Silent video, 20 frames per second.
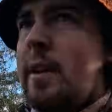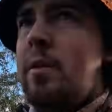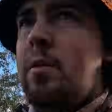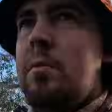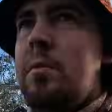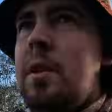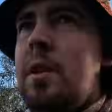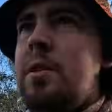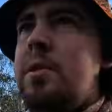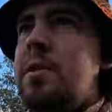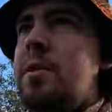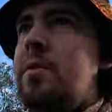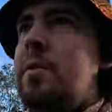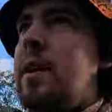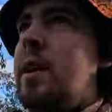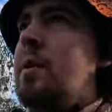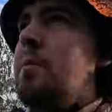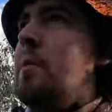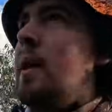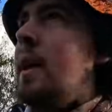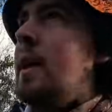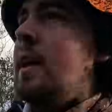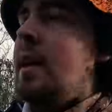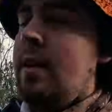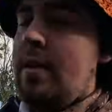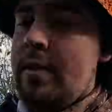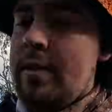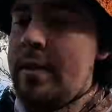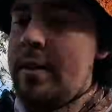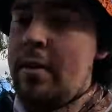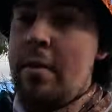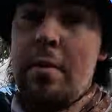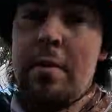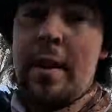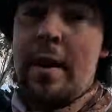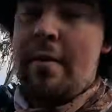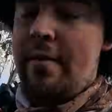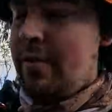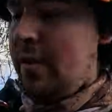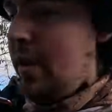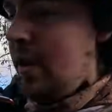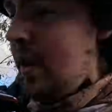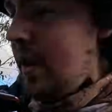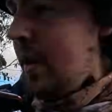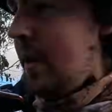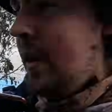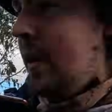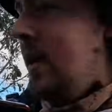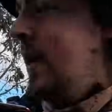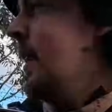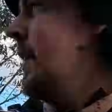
we'll go around the bank and see what we can find.